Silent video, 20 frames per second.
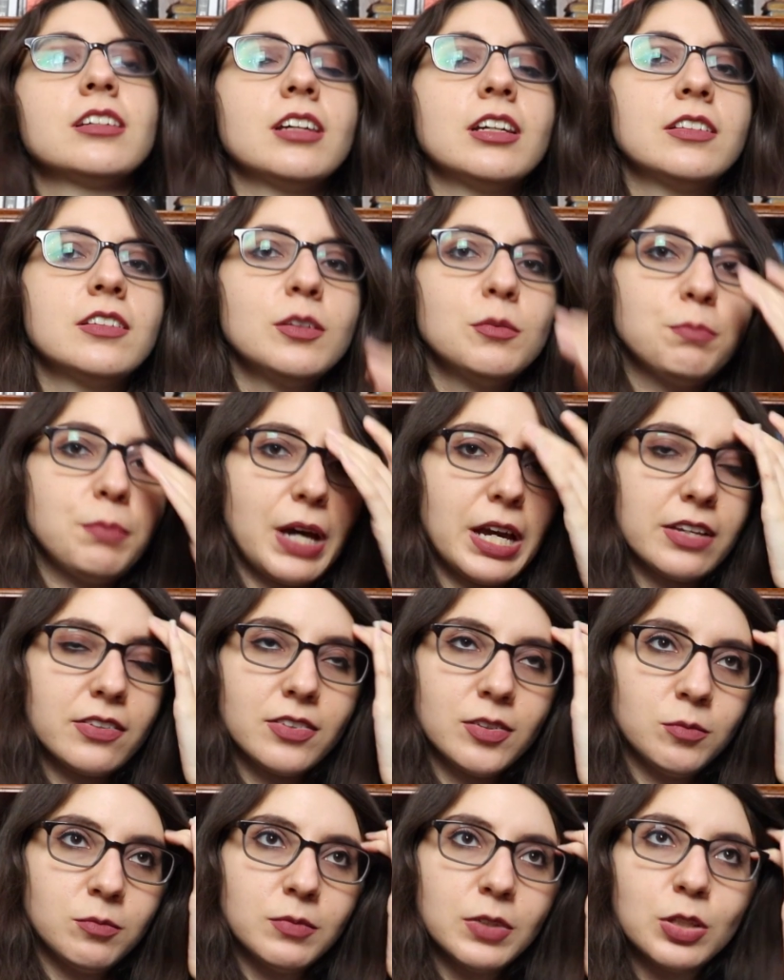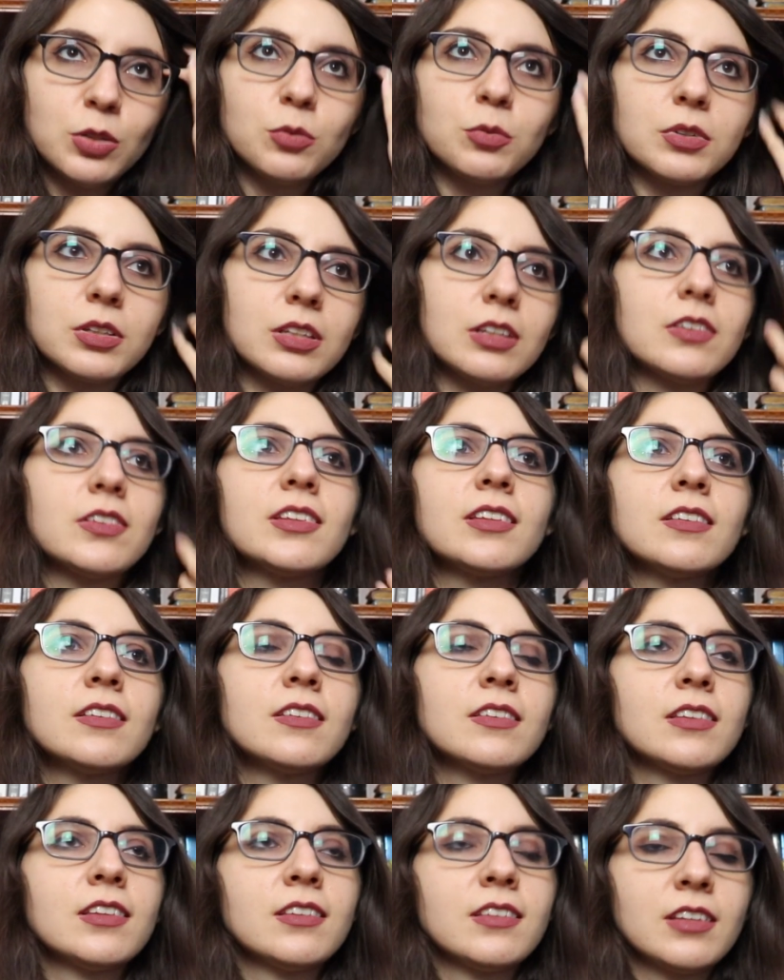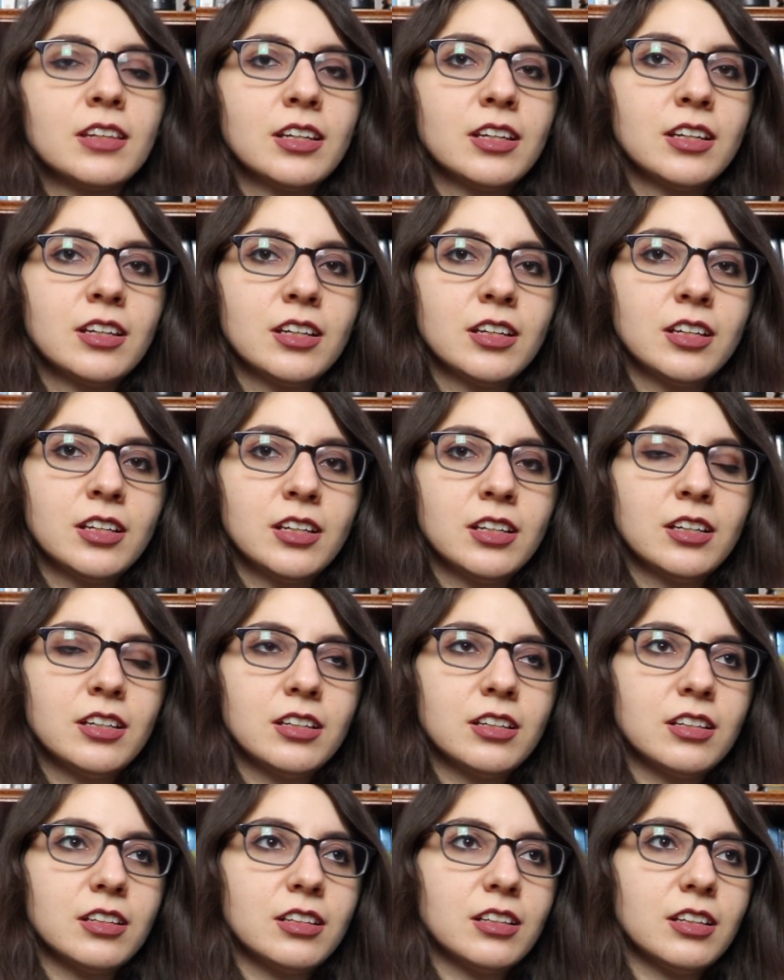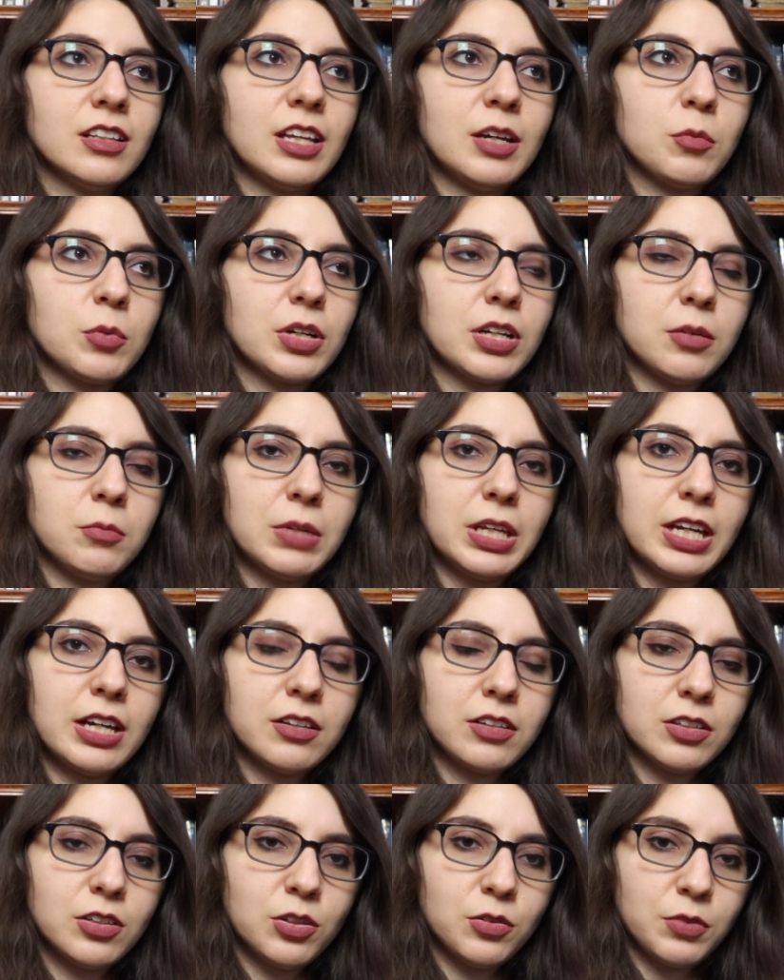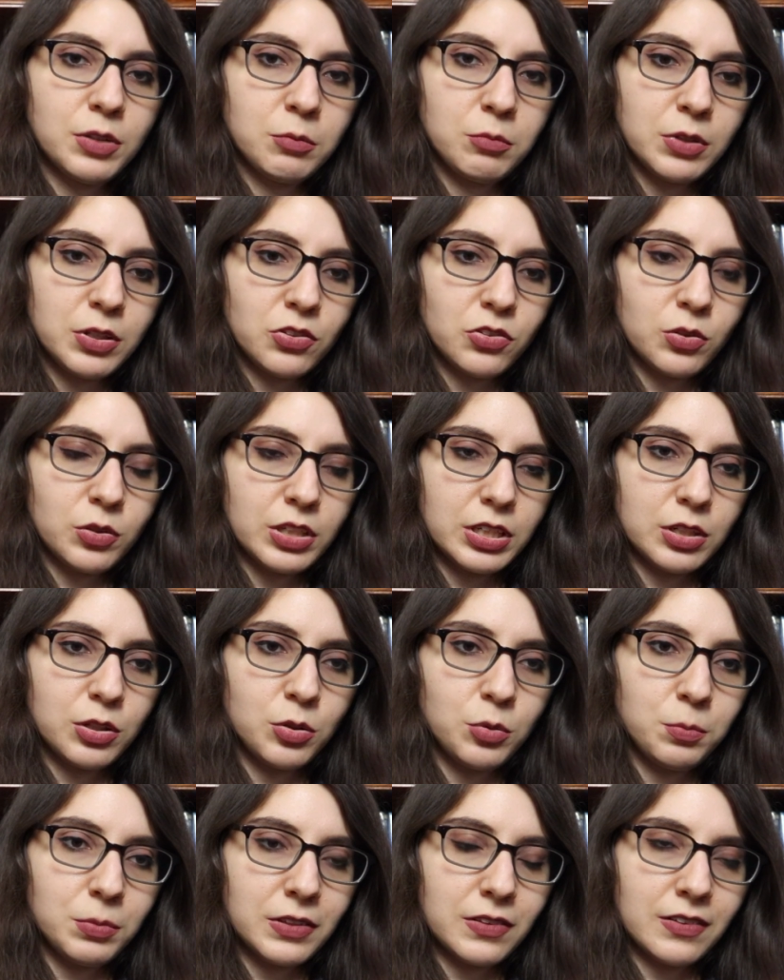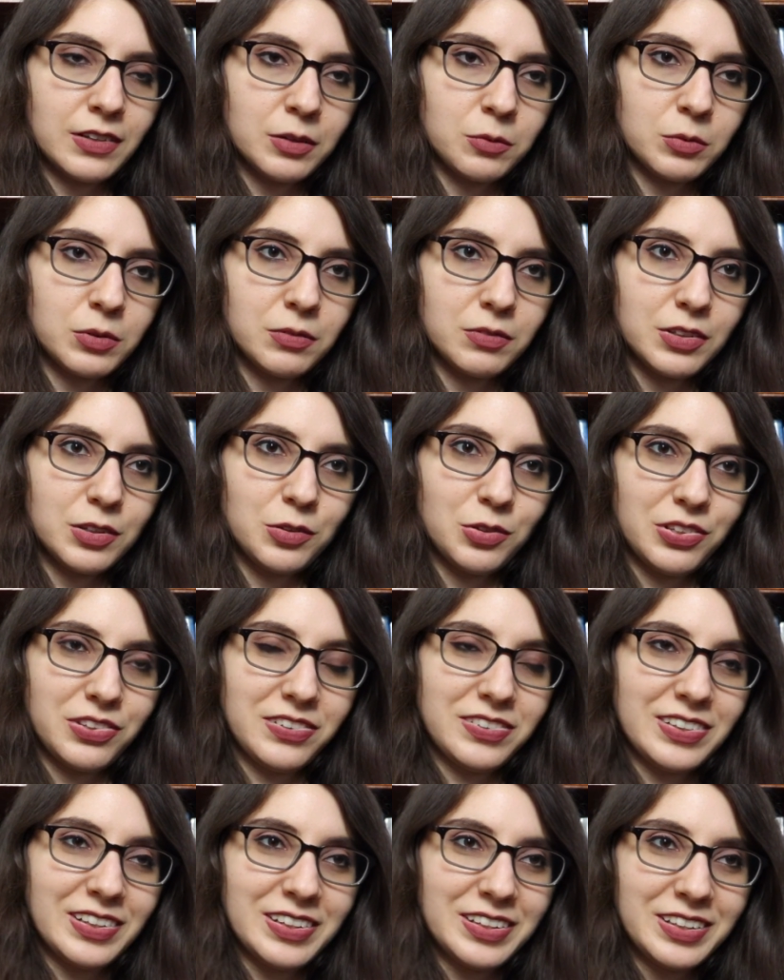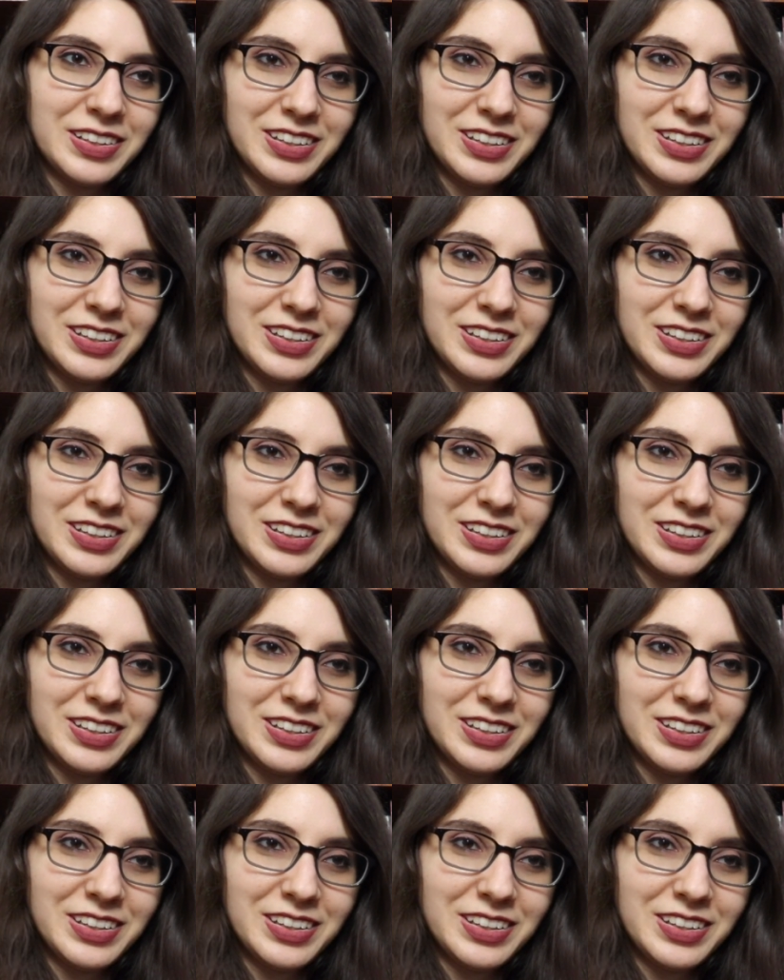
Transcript: I did buy some new releases that were coming out in November, so I hope it's not one of those.